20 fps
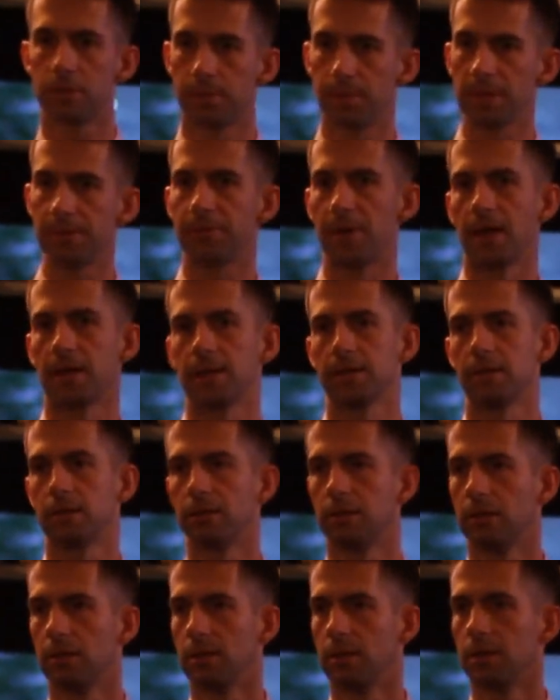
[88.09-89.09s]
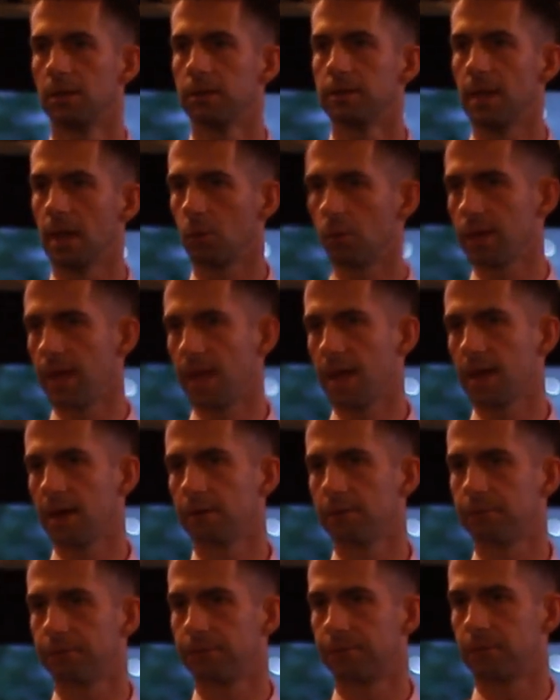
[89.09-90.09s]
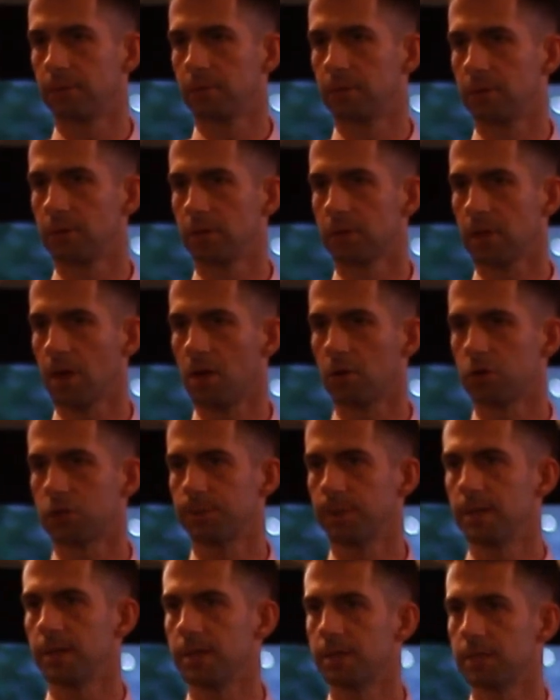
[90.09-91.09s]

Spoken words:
be valid. Yet we have congressmen and